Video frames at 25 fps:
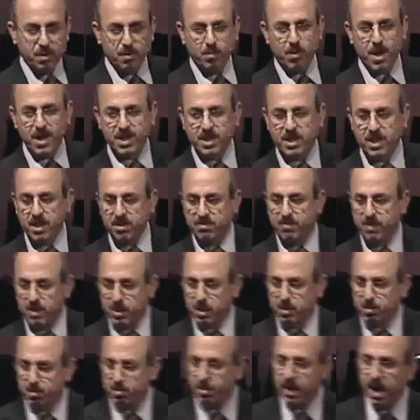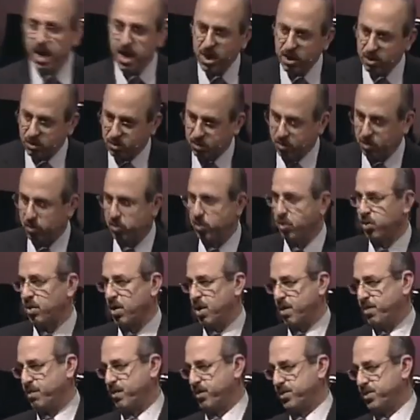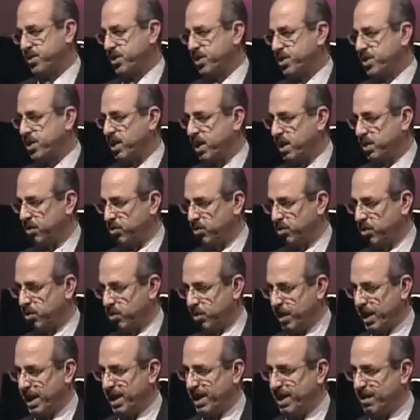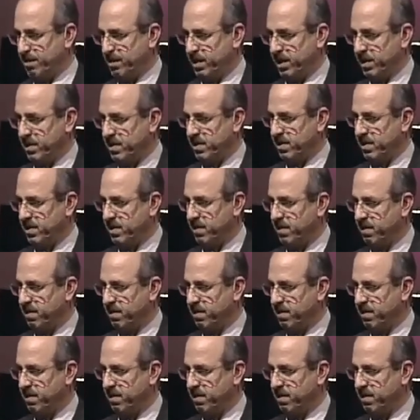by giving pain to your opposition and to your enemies.